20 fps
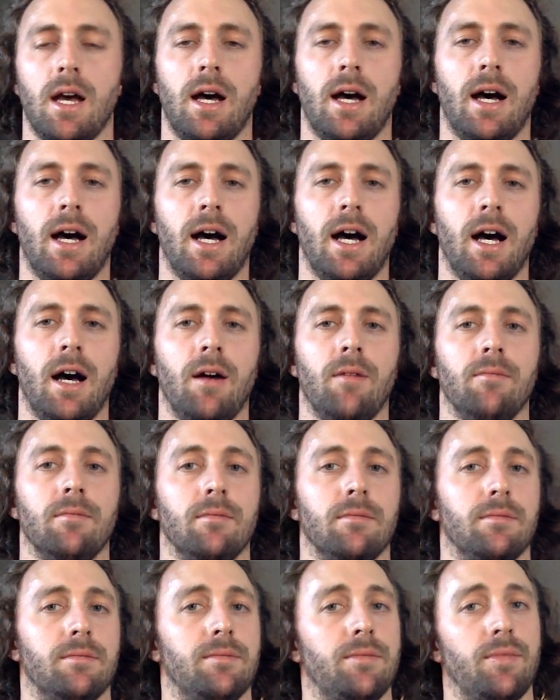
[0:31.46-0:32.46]

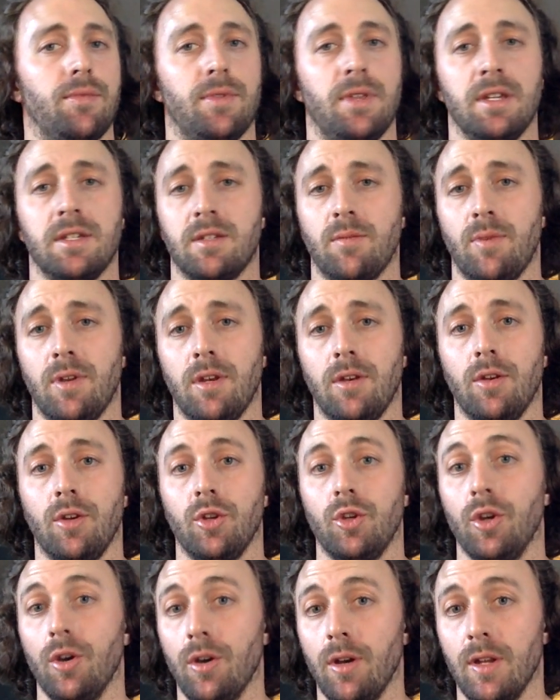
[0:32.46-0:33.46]
Um, things have
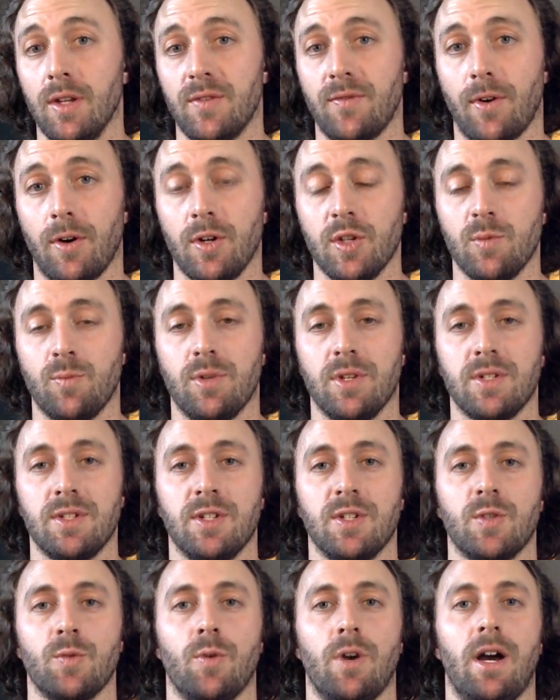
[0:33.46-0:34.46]
been good as far as
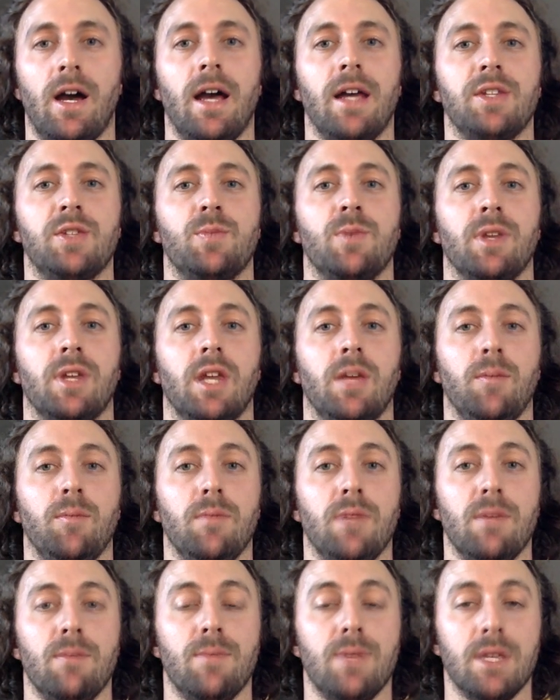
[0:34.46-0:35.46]
business-wise. It's been
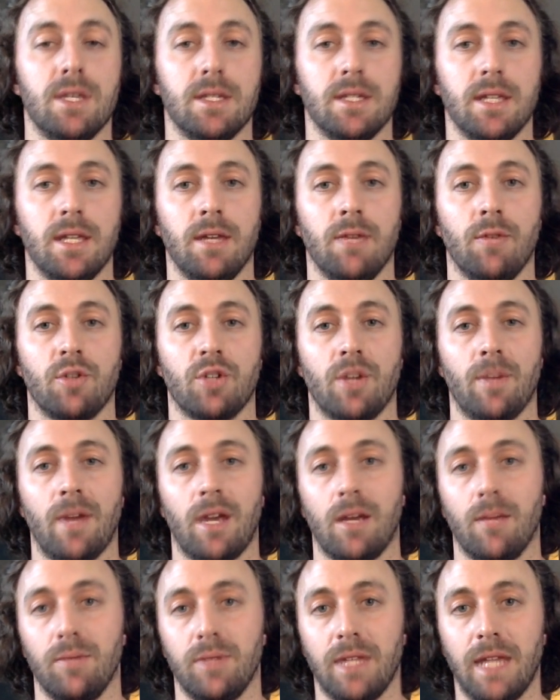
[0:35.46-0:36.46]
keeping me busy, which I'm
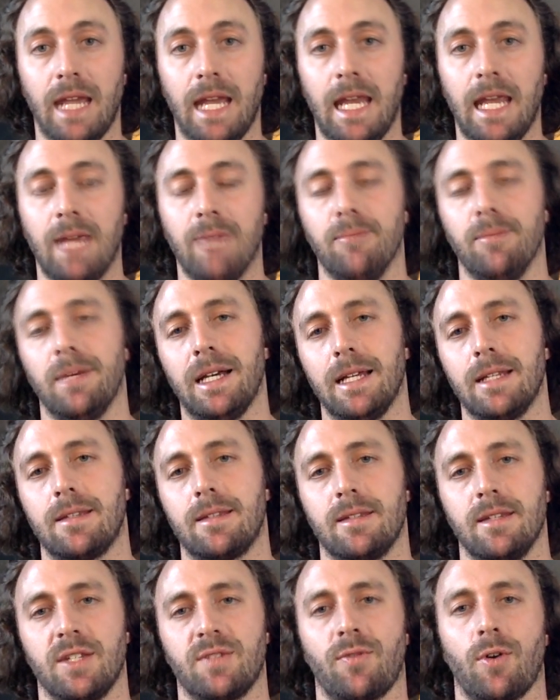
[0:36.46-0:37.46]
not complaining,
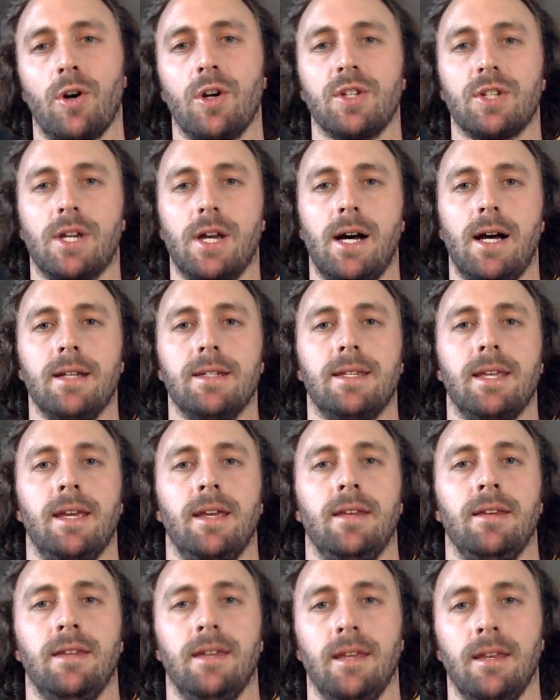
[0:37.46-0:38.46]
but as far as
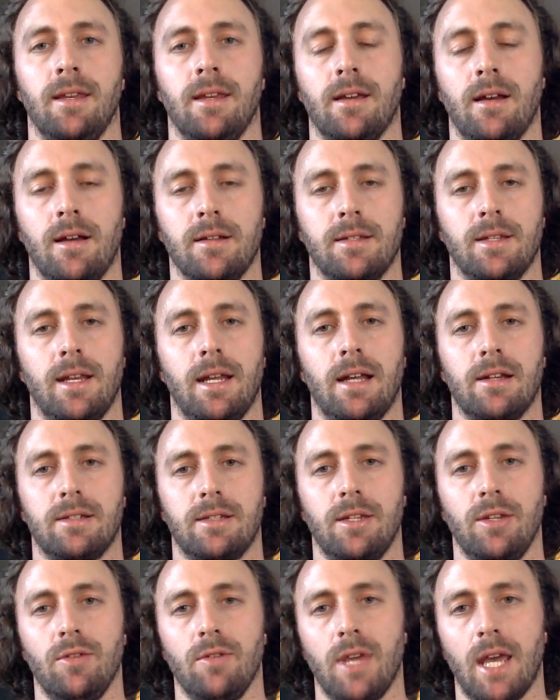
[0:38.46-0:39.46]
content and getting content out
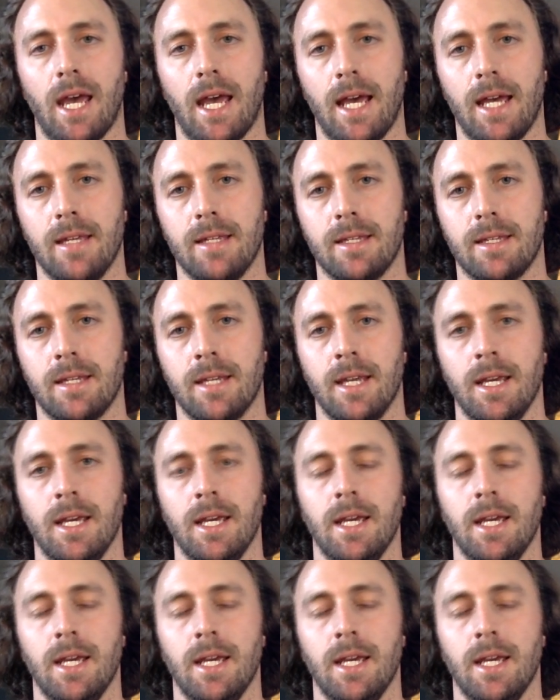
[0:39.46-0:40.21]
to you guys,